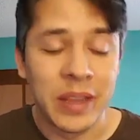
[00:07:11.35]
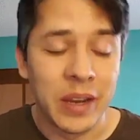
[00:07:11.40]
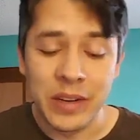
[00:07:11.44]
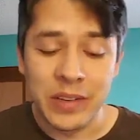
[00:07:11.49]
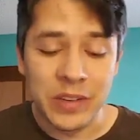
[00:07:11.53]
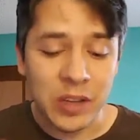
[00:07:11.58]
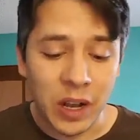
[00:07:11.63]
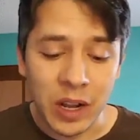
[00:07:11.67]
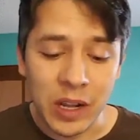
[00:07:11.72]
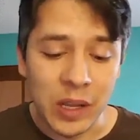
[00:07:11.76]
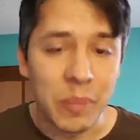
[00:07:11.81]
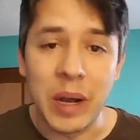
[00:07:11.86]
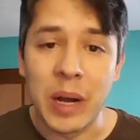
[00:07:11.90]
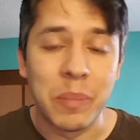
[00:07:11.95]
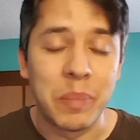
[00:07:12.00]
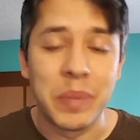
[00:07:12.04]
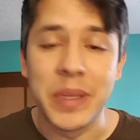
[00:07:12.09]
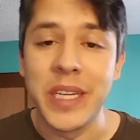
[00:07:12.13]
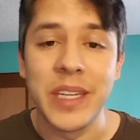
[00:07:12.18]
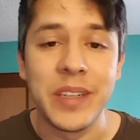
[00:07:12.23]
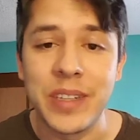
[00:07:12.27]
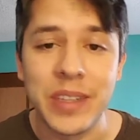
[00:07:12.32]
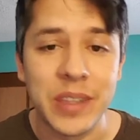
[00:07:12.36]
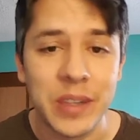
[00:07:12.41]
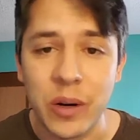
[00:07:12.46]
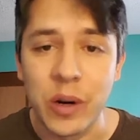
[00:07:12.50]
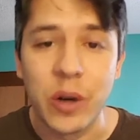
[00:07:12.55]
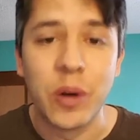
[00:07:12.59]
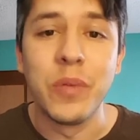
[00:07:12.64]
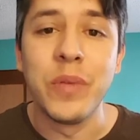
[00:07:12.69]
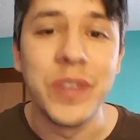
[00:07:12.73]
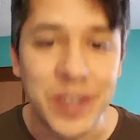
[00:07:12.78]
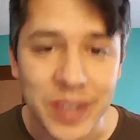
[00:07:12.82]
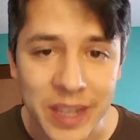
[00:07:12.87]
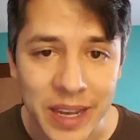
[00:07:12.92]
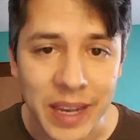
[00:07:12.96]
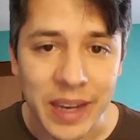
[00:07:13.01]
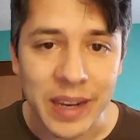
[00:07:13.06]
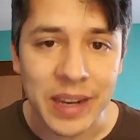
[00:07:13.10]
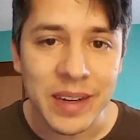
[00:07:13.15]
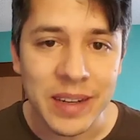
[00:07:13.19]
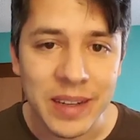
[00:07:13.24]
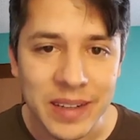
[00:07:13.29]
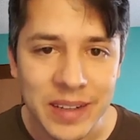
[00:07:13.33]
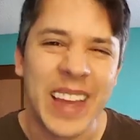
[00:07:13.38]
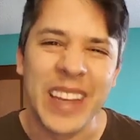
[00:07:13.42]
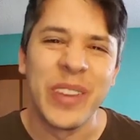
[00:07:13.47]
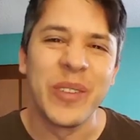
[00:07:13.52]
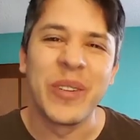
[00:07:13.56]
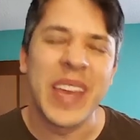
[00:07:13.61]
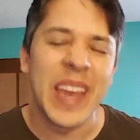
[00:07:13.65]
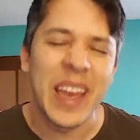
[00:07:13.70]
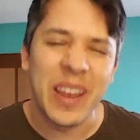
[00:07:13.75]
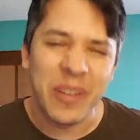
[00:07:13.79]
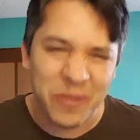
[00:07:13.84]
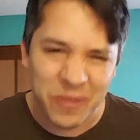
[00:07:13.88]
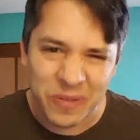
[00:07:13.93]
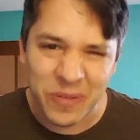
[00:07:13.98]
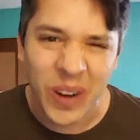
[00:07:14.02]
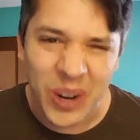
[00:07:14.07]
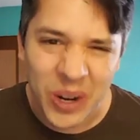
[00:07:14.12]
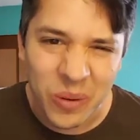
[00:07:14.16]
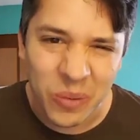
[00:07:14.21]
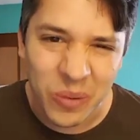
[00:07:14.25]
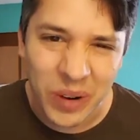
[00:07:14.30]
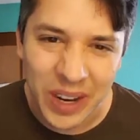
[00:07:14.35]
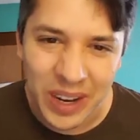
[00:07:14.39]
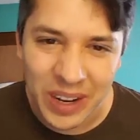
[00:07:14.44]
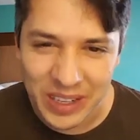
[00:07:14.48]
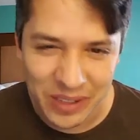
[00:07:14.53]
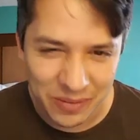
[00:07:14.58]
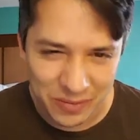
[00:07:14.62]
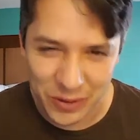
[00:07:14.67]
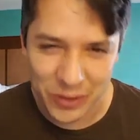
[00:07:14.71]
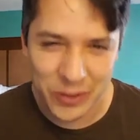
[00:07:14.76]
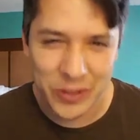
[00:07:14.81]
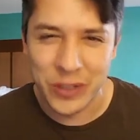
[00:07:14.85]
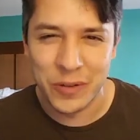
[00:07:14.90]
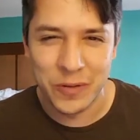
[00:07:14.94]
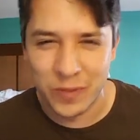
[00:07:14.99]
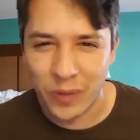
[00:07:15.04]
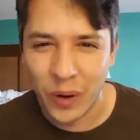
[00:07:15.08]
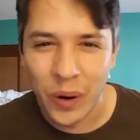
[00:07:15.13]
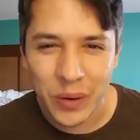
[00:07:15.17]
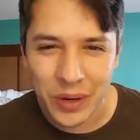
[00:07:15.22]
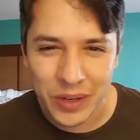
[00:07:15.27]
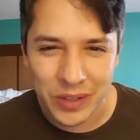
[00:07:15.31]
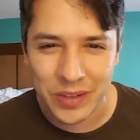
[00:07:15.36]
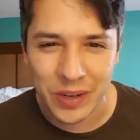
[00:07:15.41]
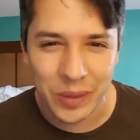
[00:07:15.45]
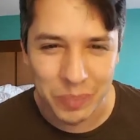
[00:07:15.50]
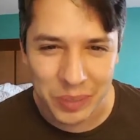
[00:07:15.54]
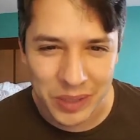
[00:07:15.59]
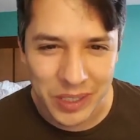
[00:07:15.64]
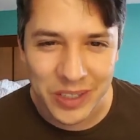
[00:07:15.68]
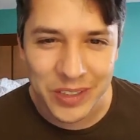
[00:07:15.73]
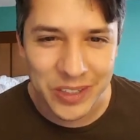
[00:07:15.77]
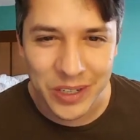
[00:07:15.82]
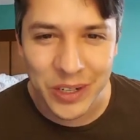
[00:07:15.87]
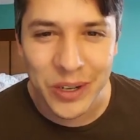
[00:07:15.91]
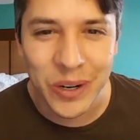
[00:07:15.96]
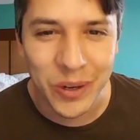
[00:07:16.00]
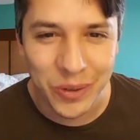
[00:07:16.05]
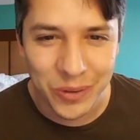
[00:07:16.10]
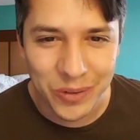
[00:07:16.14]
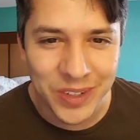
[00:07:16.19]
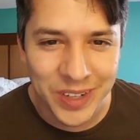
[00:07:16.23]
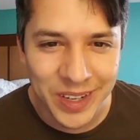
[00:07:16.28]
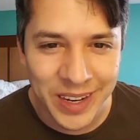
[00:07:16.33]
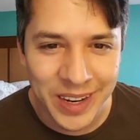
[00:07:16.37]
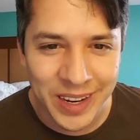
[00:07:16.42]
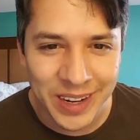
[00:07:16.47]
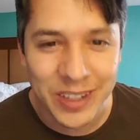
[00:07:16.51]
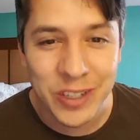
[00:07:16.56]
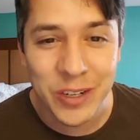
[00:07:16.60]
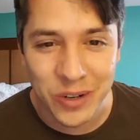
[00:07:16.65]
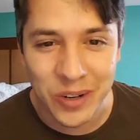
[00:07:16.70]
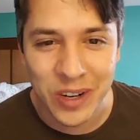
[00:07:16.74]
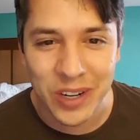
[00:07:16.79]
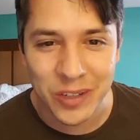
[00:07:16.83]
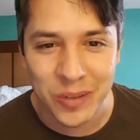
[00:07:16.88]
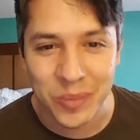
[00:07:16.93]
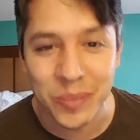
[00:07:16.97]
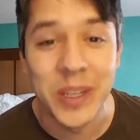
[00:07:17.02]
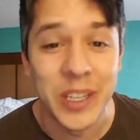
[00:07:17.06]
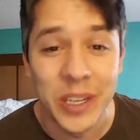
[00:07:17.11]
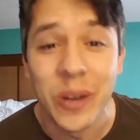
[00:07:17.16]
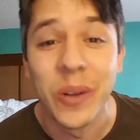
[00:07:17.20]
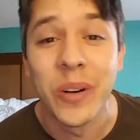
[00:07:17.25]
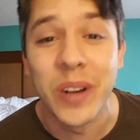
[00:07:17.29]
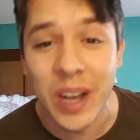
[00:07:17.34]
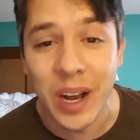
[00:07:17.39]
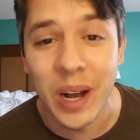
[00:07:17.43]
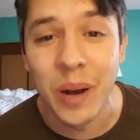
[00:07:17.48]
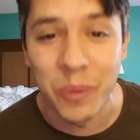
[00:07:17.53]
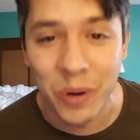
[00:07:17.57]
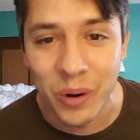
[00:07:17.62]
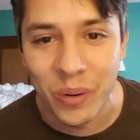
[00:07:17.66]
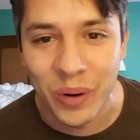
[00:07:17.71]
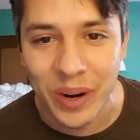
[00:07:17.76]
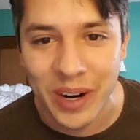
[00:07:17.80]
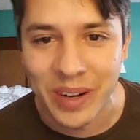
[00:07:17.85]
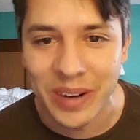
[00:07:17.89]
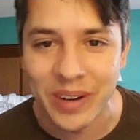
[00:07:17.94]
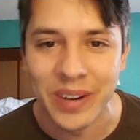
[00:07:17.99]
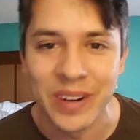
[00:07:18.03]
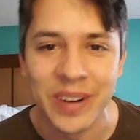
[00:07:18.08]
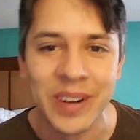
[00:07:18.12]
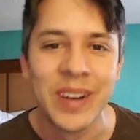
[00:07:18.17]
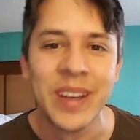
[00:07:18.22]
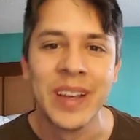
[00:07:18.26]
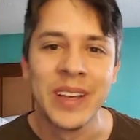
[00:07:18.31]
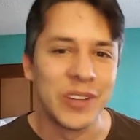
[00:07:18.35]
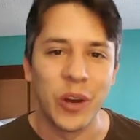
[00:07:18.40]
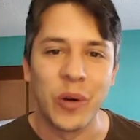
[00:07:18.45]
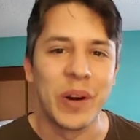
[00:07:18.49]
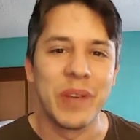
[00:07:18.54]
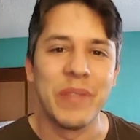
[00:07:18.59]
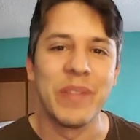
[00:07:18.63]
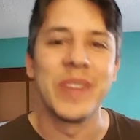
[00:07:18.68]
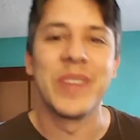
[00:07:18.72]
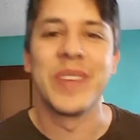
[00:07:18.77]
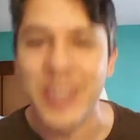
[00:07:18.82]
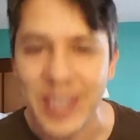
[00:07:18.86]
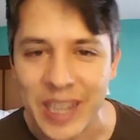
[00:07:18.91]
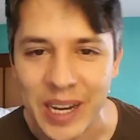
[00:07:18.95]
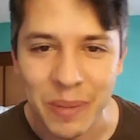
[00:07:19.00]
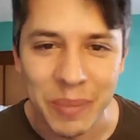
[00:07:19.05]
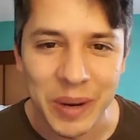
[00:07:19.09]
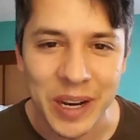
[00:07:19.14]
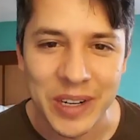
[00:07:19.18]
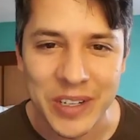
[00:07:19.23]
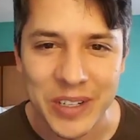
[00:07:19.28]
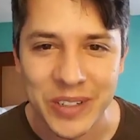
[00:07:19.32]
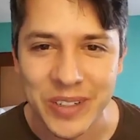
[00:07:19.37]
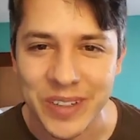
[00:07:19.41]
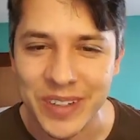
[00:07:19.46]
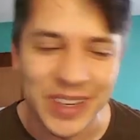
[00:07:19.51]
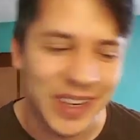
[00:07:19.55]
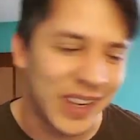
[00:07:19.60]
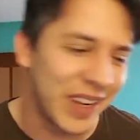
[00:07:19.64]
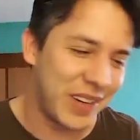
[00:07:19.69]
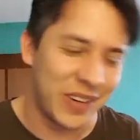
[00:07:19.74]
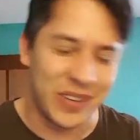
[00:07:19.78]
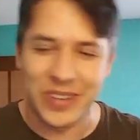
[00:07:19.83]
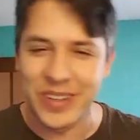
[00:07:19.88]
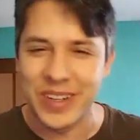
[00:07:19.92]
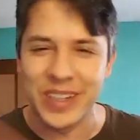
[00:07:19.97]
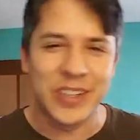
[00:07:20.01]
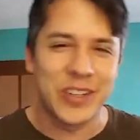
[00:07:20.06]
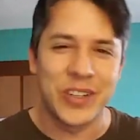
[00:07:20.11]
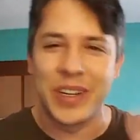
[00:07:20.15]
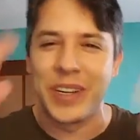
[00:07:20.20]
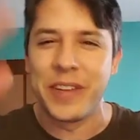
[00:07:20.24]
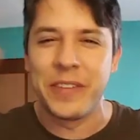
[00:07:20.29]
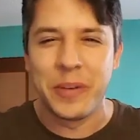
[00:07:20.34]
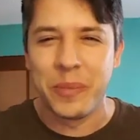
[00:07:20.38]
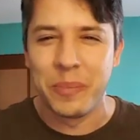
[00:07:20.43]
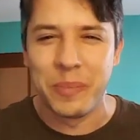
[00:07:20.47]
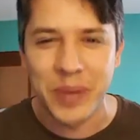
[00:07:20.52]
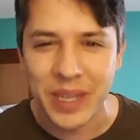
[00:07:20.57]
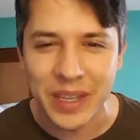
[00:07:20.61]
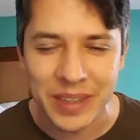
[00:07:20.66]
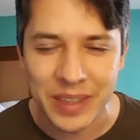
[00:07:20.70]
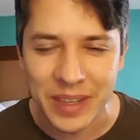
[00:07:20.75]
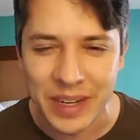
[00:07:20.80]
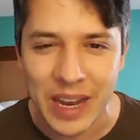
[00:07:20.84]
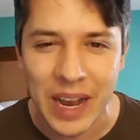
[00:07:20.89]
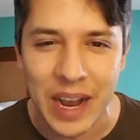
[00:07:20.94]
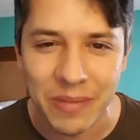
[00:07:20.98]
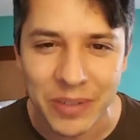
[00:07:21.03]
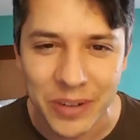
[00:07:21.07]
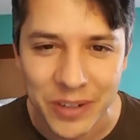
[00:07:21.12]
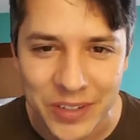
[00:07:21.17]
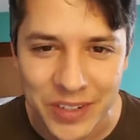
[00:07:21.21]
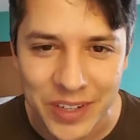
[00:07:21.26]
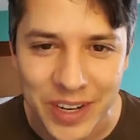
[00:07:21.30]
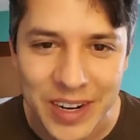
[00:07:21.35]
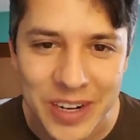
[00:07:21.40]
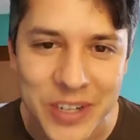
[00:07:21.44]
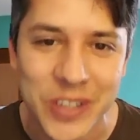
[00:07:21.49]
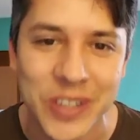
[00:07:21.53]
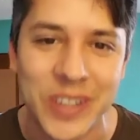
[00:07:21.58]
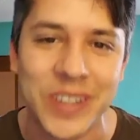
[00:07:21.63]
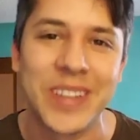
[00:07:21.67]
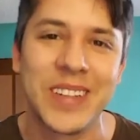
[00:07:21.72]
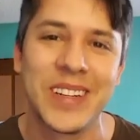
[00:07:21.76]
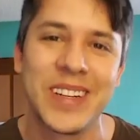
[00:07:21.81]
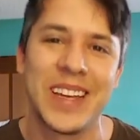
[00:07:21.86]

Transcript: It's all about pleasing their own dick. And you can't fuck well if you're just focused on pleasing your own dick. Trust me, you'll come quicker. Don't even think about your dick. Your dick shouldn't even be in the conversation.